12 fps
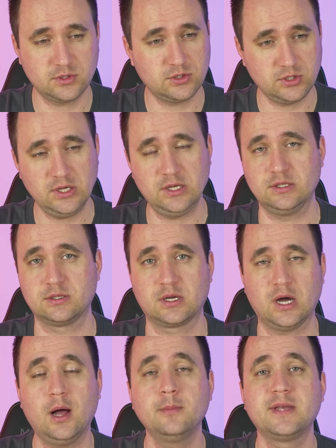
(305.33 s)
geez,
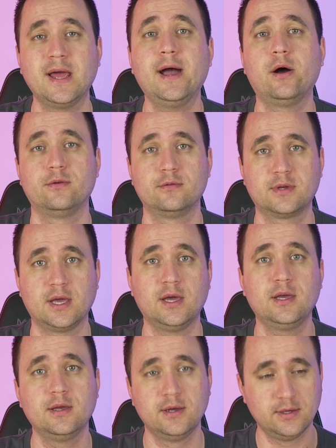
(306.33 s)
calm down,
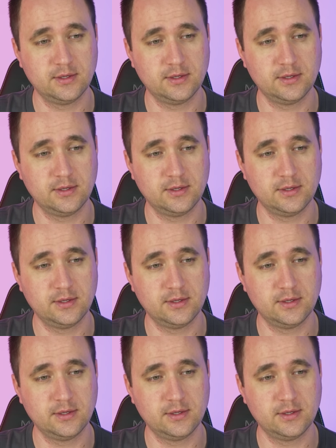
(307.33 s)
okay?